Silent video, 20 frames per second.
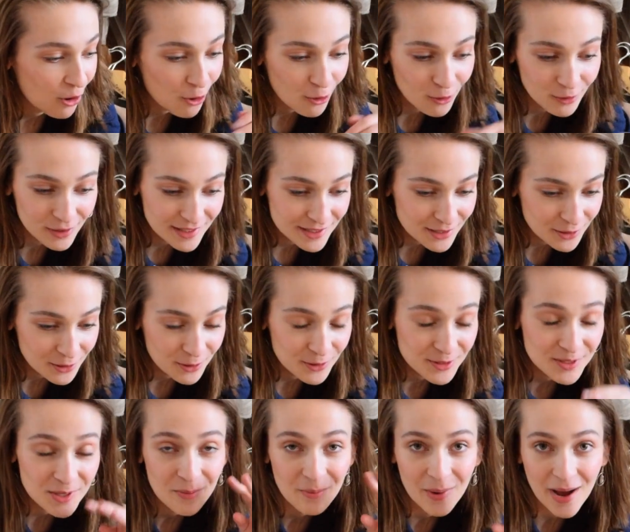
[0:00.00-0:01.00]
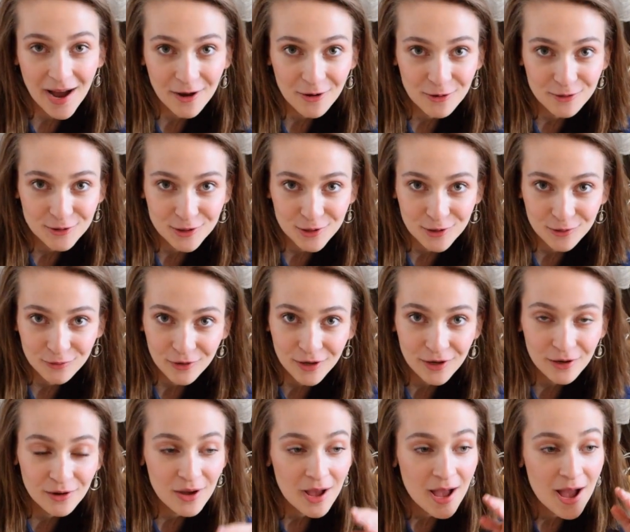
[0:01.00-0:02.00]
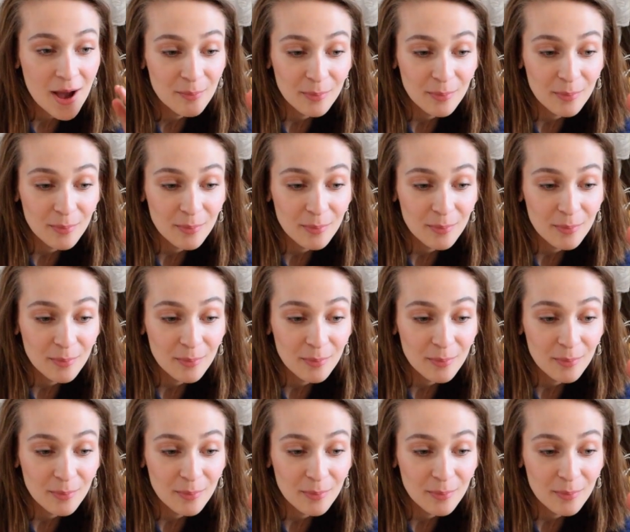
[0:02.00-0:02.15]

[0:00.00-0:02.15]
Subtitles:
all these coats back onto the rail,